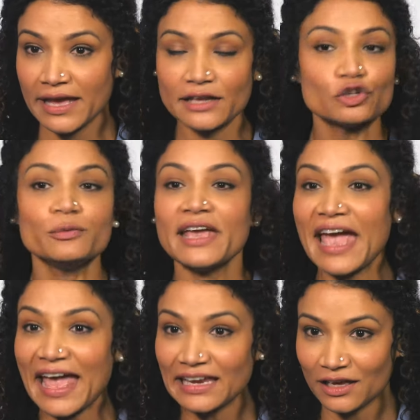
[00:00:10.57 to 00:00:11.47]
It could
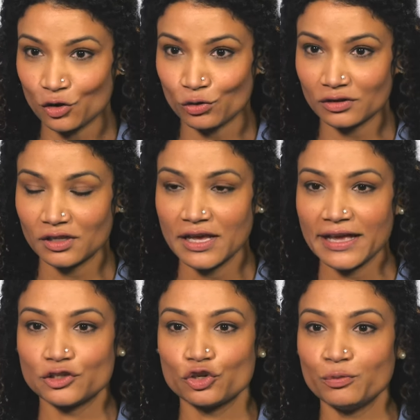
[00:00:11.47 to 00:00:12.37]
be any goal.
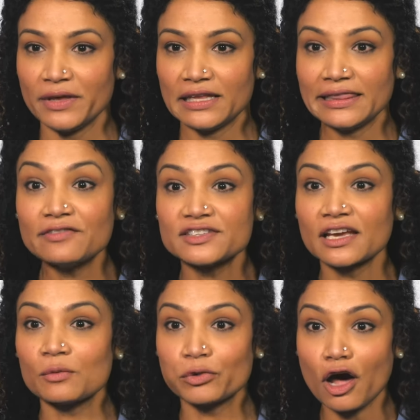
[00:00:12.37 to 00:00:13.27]
It could be
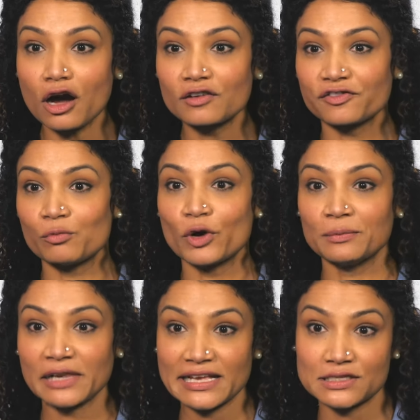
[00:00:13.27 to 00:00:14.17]
lifting a block from
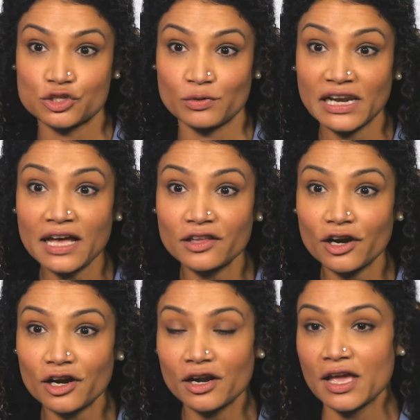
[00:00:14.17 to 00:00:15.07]
one place to
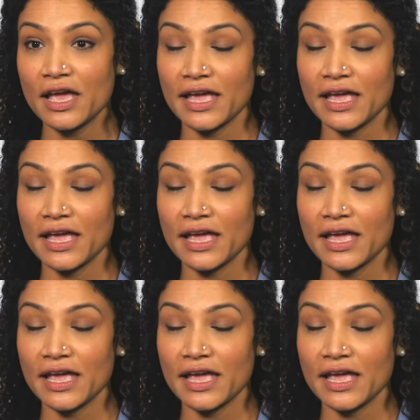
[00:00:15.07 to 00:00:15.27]
another.